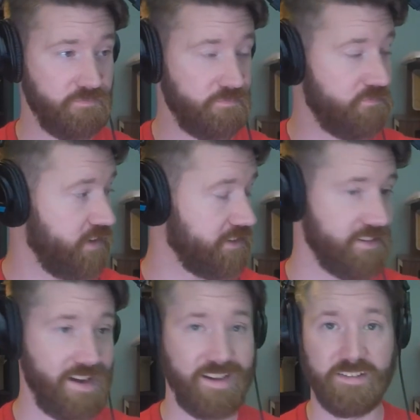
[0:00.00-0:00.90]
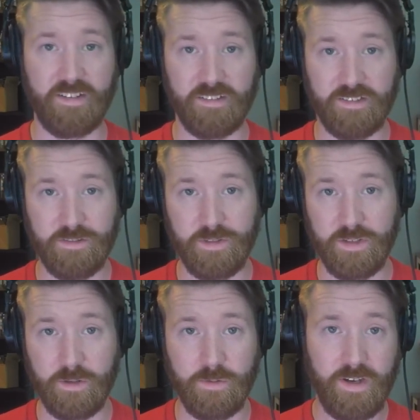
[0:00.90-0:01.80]
fantastic
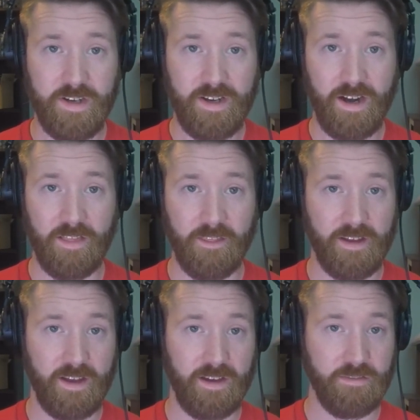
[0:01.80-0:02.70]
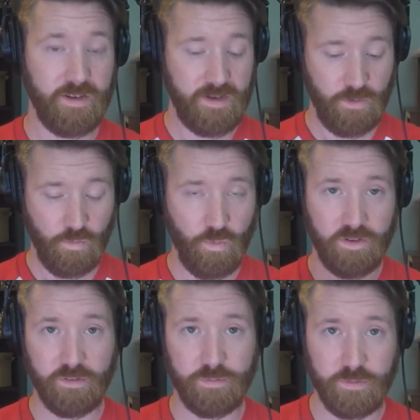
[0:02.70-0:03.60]
studio, and they have
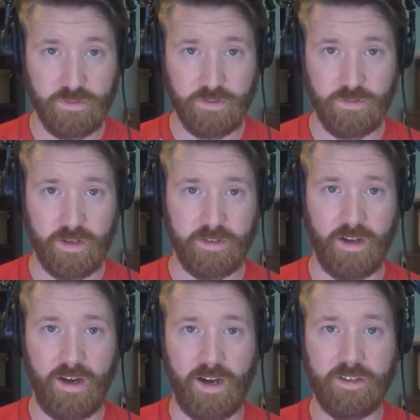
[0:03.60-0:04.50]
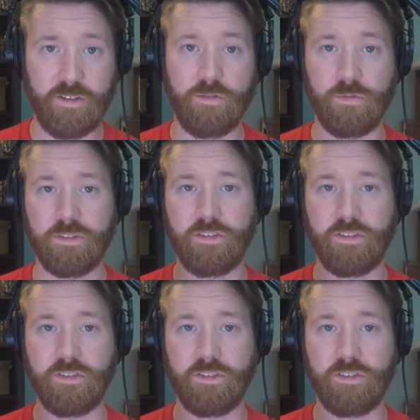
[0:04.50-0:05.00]
wonderful terrain, I don't want you